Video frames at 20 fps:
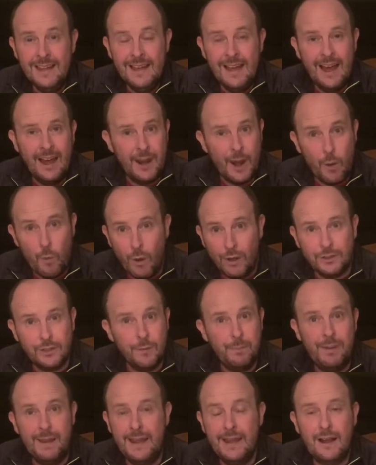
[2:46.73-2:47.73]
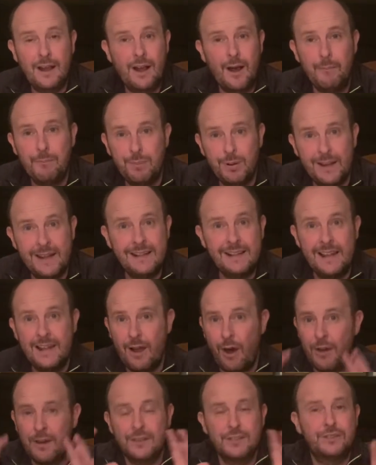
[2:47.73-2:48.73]
And I want to be completely
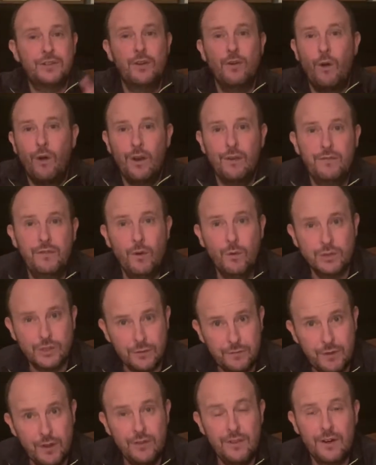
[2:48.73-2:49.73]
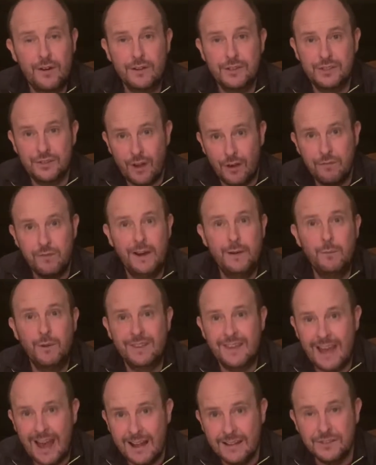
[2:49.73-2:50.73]
honest to all of those of you that are suffering
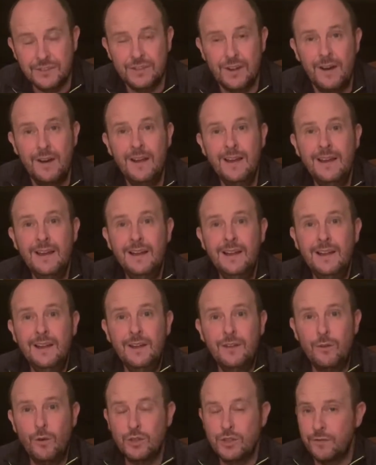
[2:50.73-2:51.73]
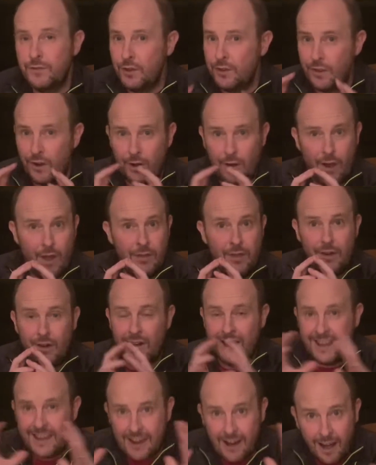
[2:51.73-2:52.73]
with cancer, those of you that are, that are
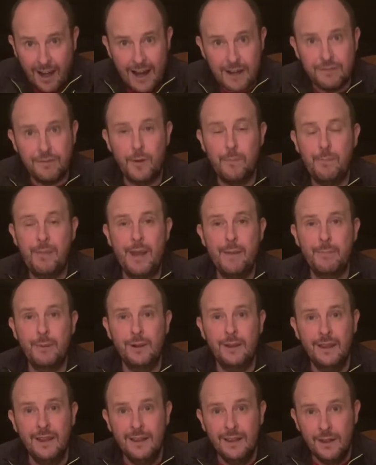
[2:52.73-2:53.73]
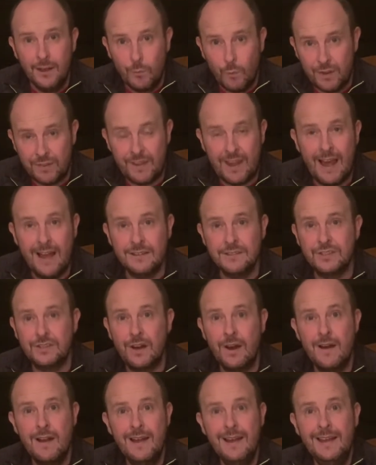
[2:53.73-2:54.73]
caring for people with
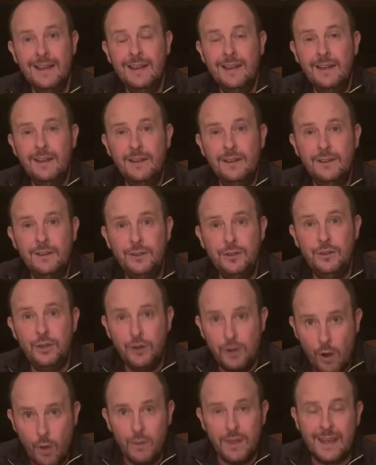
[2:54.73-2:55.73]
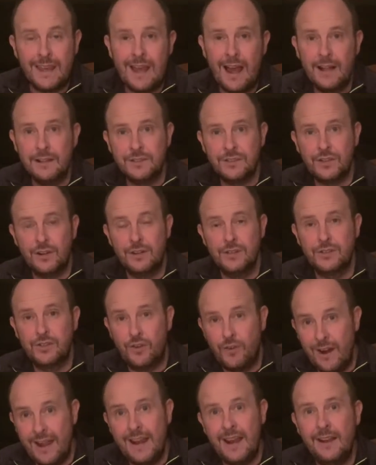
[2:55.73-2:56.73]
cancer. You know that cancer is
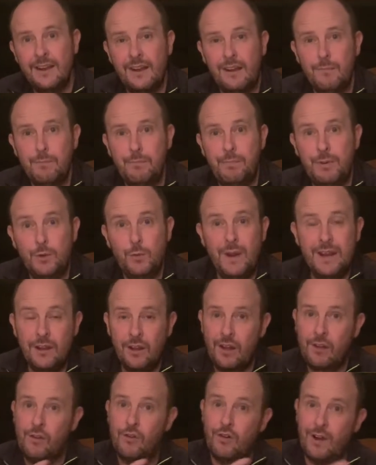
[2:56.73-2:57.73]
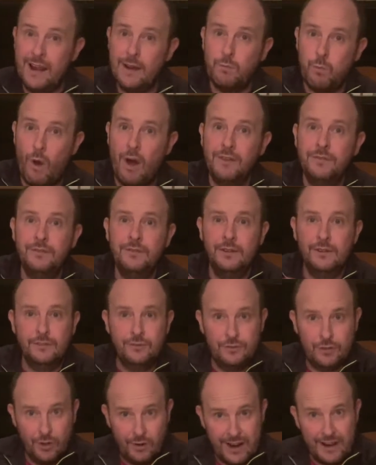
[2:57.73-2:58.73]
graded between grade one
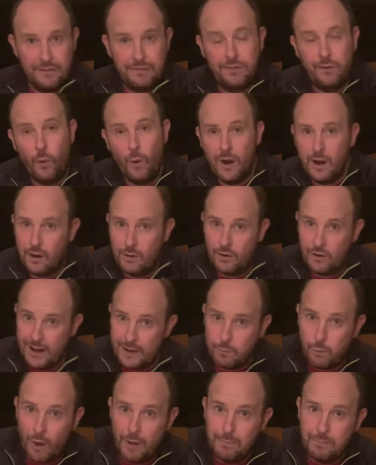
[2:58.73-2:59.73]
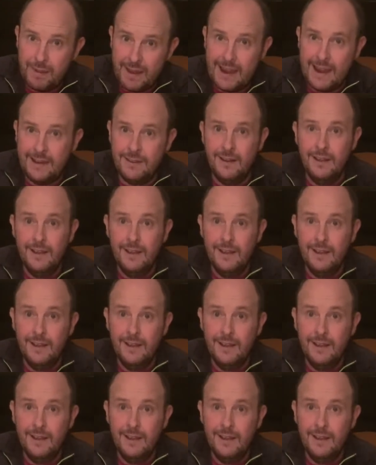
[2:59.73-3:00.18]
to grade four, grade one being